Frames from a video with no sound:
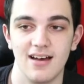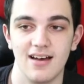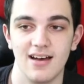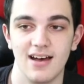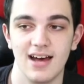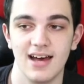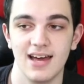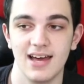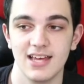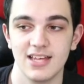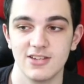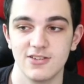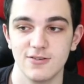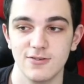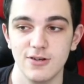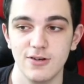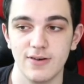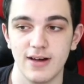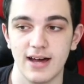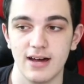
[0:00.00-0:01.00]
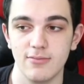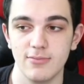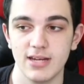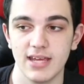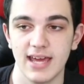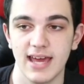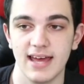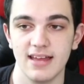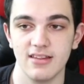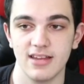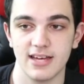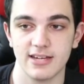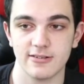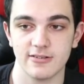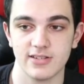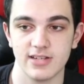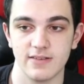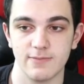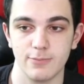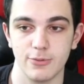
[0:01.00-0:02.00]
I don't know how many
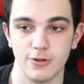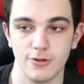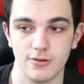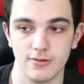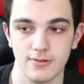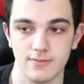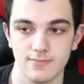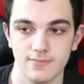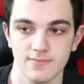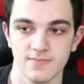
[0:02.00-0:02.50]
headliners I've pulled.